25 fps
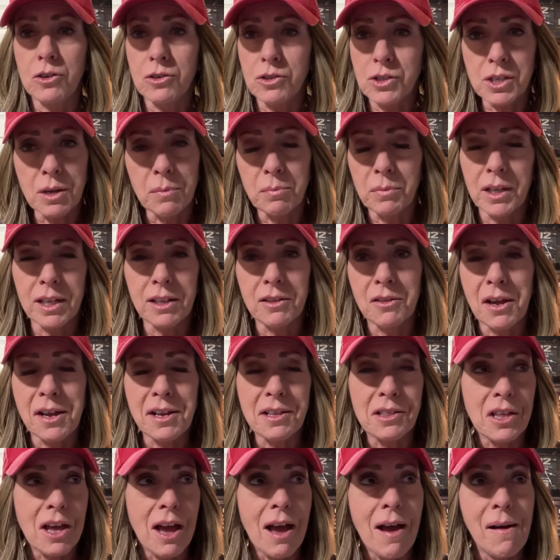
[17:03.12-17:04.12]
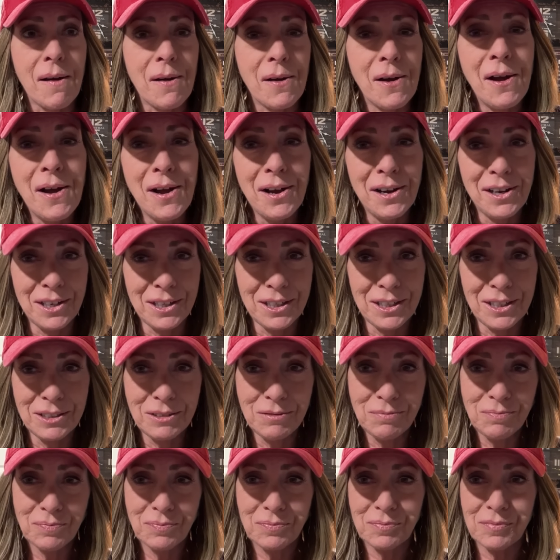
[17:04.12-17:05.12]
or something like that.
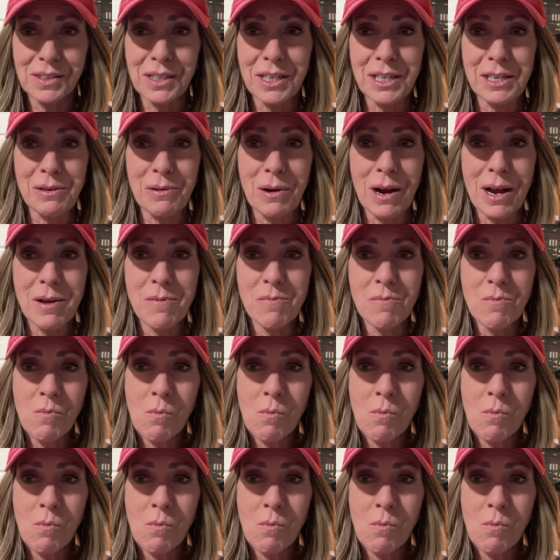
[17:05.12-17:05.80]
Anyway.